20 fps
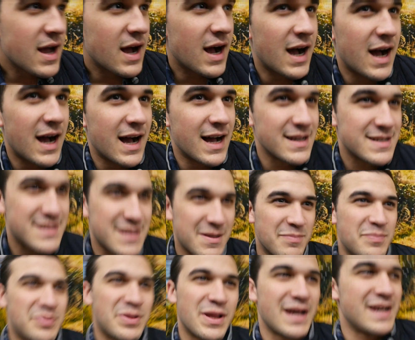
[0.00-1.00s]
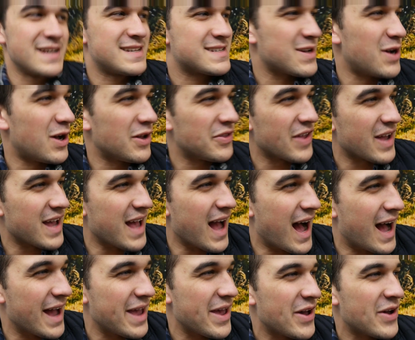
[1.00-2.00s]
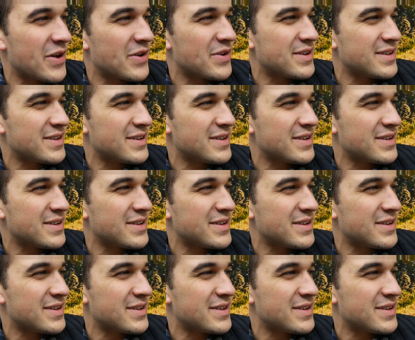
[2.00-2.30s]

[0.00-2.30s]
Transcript: uh, some place called the Gallo.